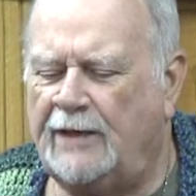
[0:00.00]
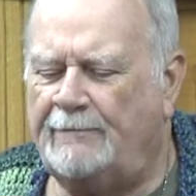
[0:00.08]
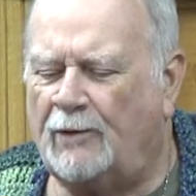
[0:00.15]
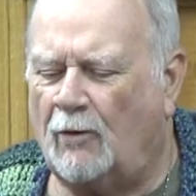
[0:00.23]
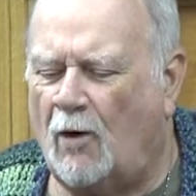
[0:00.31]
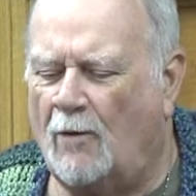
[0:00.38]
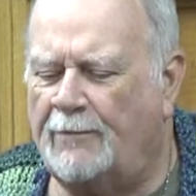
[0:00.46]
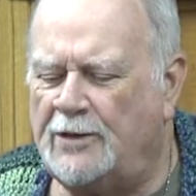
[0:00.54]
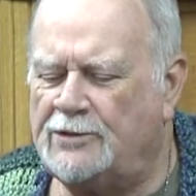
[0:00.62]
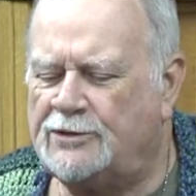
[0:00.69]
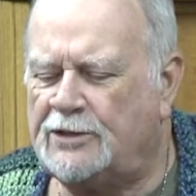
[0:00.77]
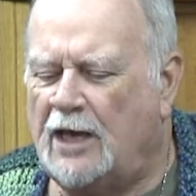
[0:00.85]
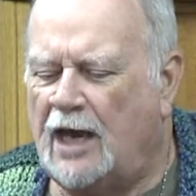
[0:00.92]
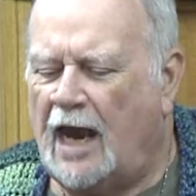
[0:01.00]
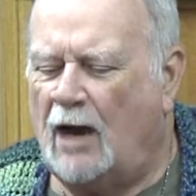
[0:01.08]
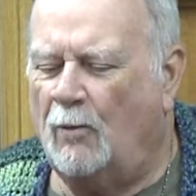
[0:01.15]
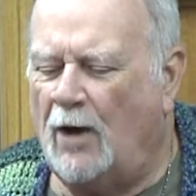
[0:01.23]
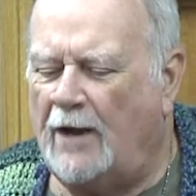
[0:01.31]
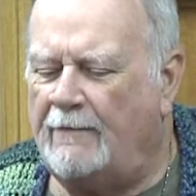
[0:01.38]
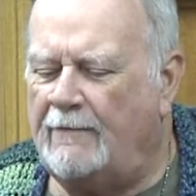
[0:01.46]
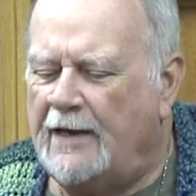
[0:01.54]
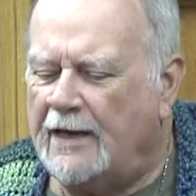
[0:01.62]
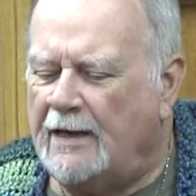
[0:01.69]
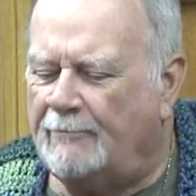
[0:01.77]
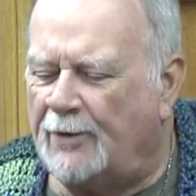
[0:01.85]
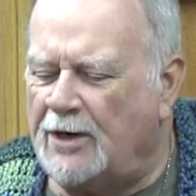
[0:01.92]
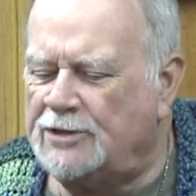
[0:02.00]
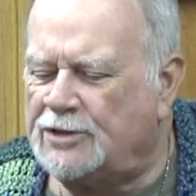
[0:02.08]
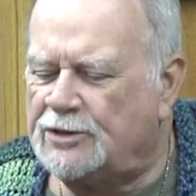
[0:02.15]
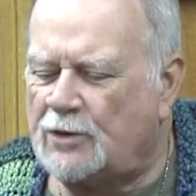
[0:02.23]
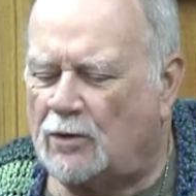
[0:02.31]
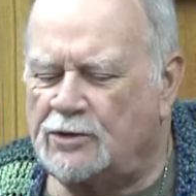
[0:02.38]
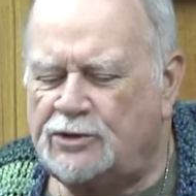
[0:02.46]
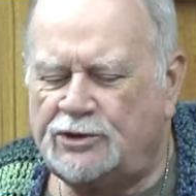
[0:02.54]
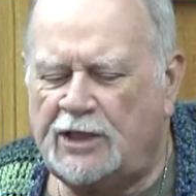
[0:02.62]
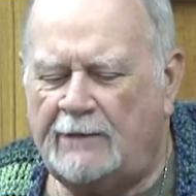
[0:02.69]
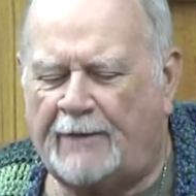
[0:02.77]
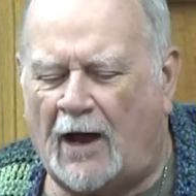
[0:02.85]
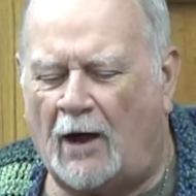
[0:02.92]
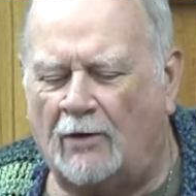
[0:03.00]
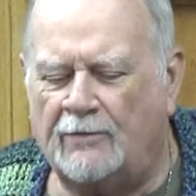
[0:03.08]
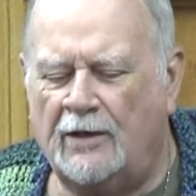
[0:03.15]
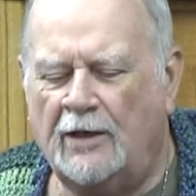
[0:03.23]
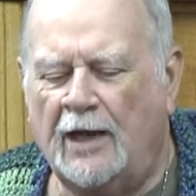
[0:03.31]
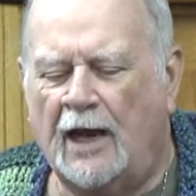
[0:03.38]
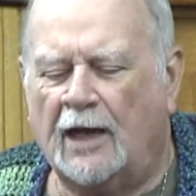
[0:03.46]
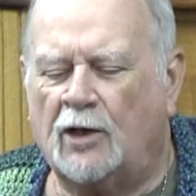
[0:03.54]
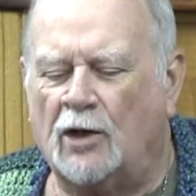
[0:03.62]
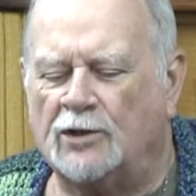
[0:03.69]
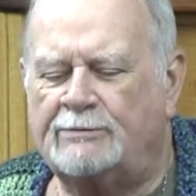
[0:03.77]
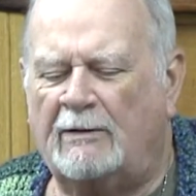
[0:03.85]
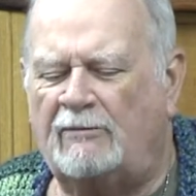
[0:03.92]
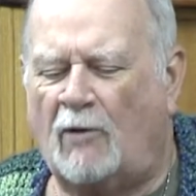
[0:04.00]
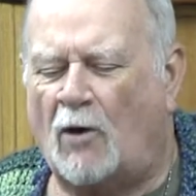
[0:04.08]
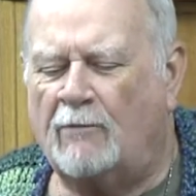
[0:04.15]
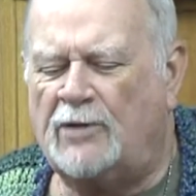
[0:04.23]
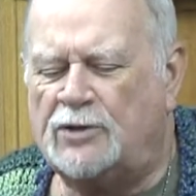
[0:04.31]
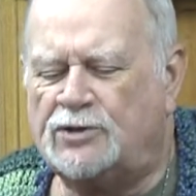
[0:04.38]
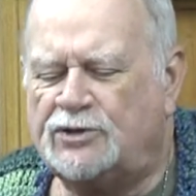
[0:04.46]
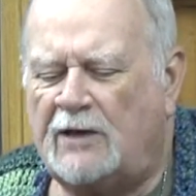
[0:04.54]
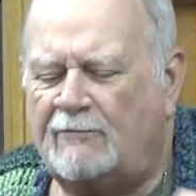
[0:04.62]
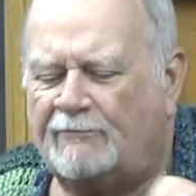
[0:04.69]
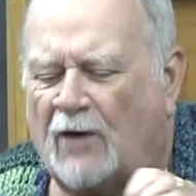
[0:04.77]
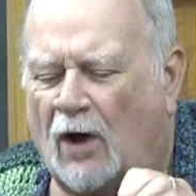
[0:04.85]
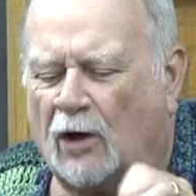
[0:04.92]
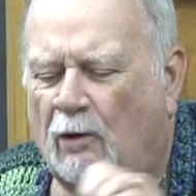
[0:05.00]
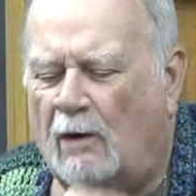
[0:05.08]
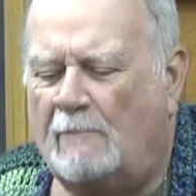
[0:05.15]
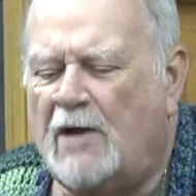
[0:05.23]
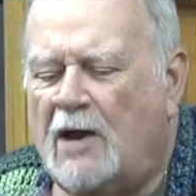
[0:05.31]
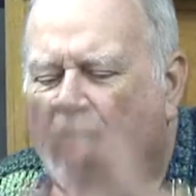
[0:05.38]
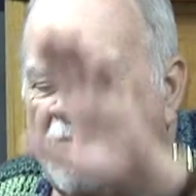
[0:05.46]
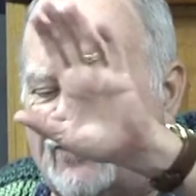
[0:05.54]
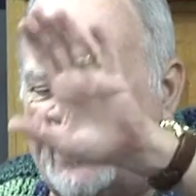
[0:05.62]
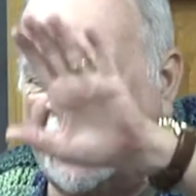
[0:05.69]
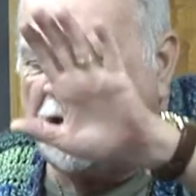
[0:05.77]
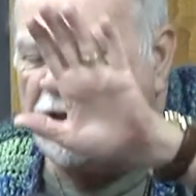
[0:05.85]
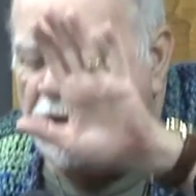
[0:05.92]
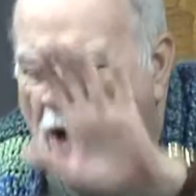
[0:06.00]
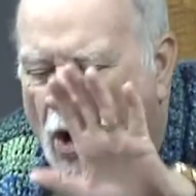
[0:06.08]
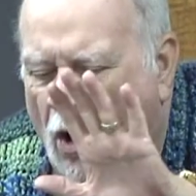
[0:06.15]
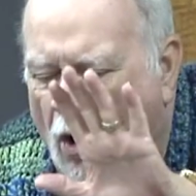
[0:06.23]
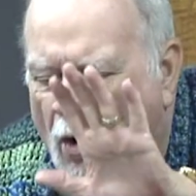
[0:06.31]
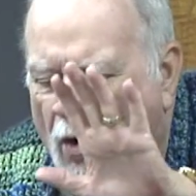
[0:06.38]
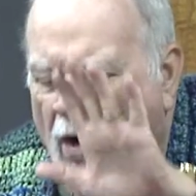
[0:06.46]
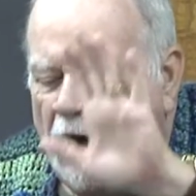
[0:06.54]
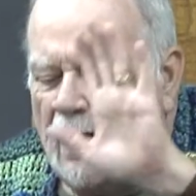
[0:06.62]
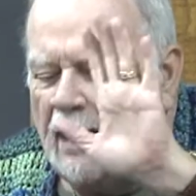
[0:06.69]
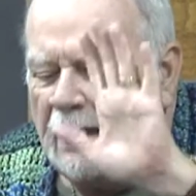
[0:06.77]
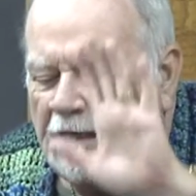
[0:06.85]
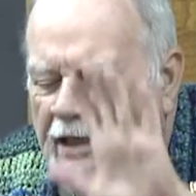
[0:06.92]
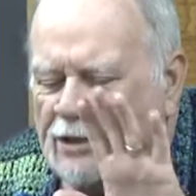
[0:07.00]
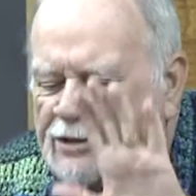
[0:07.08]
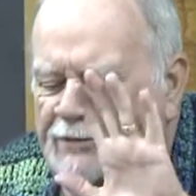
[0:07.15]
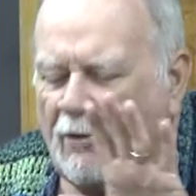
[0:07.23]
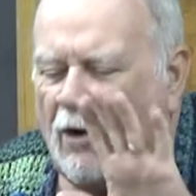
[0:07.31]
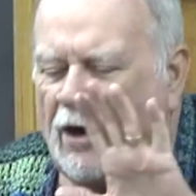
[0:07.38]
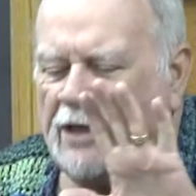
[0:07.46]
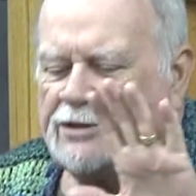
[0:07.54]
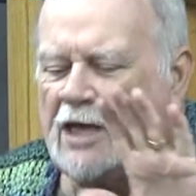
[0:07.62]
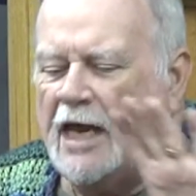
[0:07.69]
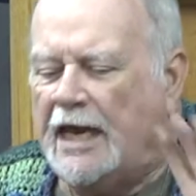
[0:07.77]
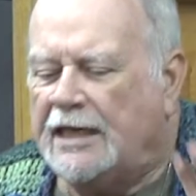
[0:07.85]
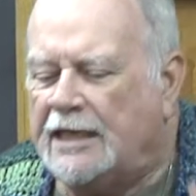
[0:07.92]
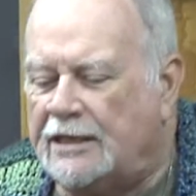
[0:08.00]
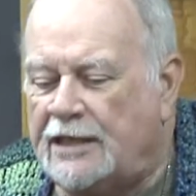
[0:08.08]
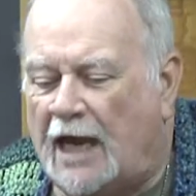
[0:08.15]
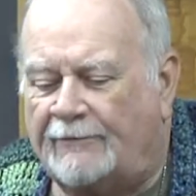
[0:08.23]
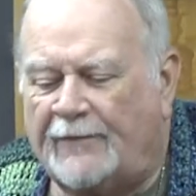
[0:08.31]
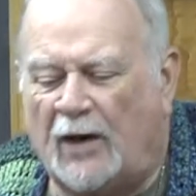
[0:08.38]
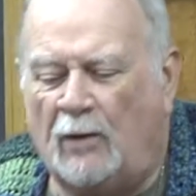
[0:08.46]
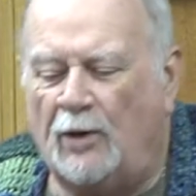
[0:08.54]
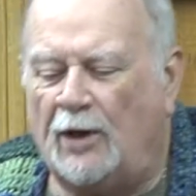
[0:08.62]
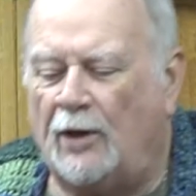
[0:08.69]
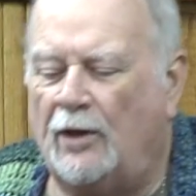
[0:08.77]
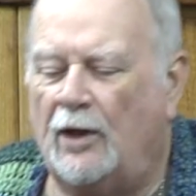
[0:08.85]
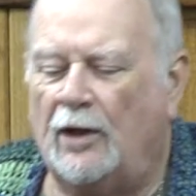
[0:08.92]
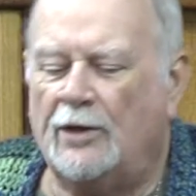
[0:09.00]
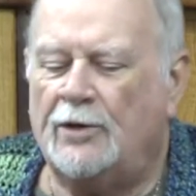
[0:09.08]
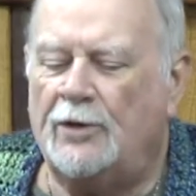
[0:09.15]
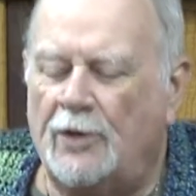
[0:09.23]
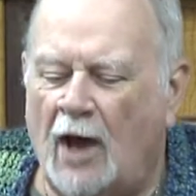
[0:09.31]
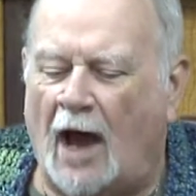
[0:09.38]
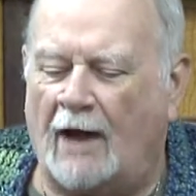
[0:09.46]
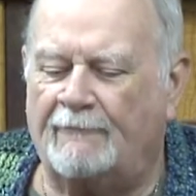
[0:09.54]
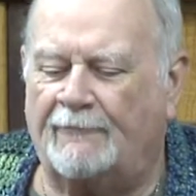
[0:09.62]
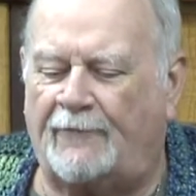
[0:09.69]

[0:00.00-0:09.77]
So listen, to him the doorkeeper opens, and when he brings his own sheep out and goes before him, the sheep follow him, for they know his voice.